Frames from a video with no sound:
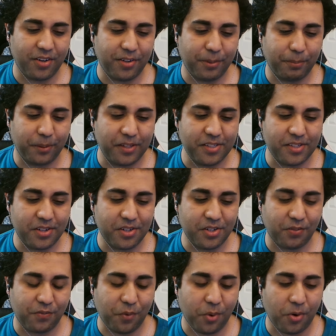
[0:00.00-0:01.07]
on the
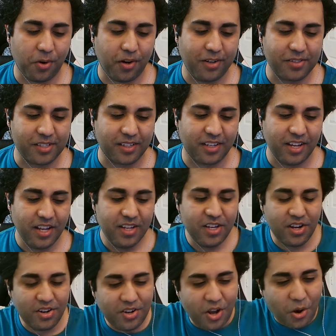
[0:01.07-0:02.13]
PlayStation four. I was like,
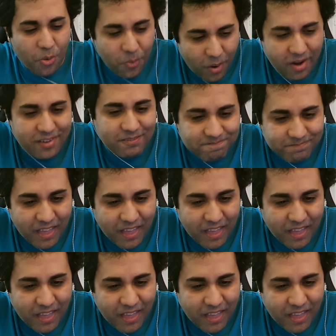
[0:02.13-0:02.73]
you know what?